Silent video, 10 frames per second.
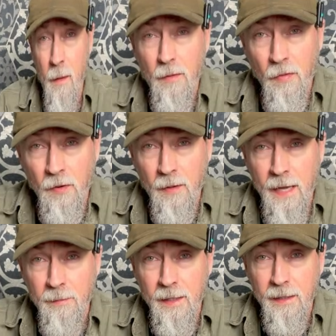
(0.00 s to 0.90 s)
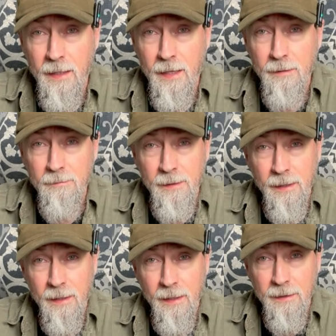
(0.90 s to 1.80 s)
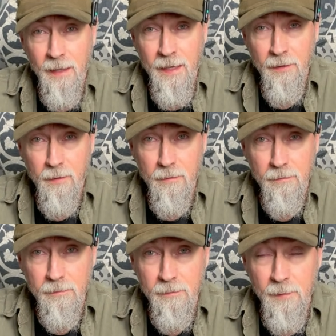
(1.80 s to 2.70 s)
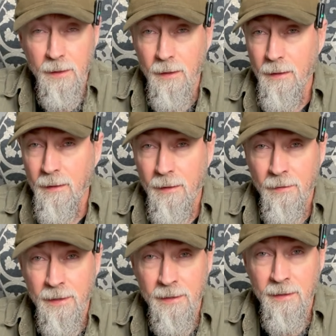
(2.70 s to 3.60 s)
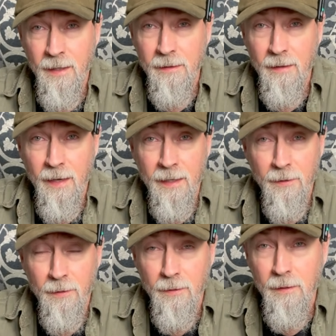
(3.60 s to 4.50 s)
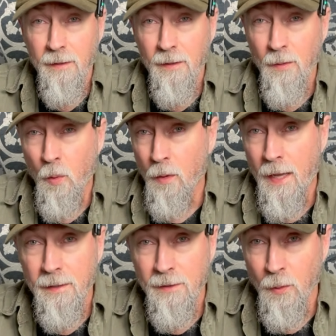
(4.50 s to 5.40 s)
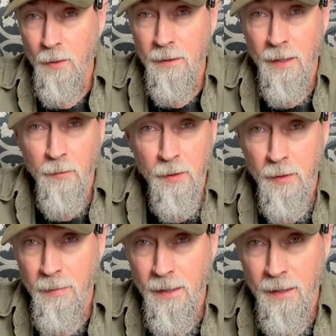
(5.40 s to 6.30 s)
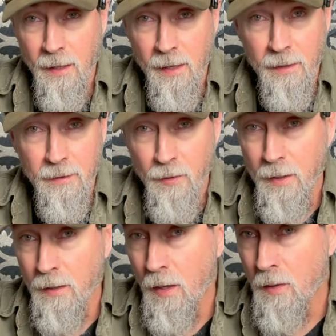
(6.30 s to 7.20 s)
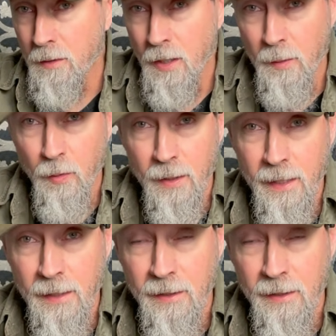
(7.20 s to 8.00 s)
The third item that I got is a lantern. Now, this is not the lantern or light source that we'll depend on during long-term grid down